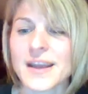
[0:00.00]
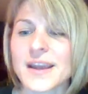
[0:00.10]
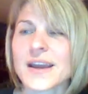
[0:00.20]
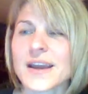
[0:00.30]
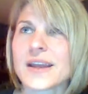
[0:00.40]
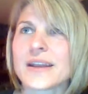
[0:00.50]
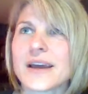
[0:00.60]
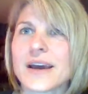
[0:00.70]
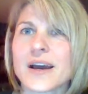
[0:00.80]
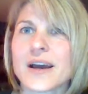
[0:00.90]
and
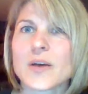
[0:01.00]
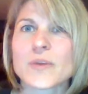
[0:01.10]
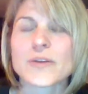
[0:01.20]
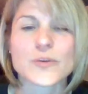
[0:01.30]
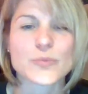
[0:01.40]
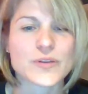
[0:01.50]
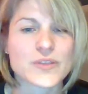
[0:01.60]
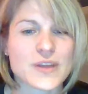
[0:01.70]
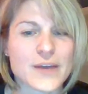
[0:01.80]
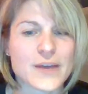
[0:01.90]
if you put the
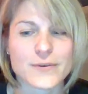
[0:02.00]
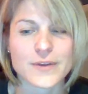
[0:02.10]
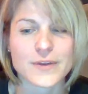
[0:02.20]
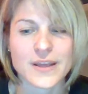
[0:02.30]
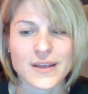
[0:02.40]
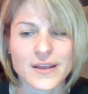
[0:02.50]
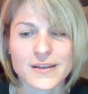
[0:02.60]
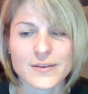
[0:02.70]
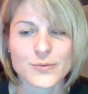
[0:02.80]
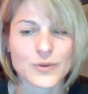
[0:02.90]
effort in, the
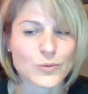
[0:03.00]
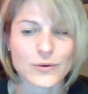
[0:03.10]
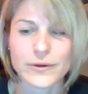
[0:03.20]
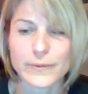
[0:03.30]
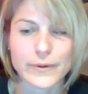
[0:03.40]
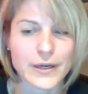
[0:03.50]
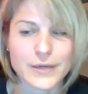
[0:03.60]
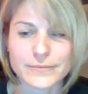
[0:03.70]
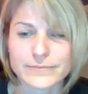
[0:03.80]
reward will come.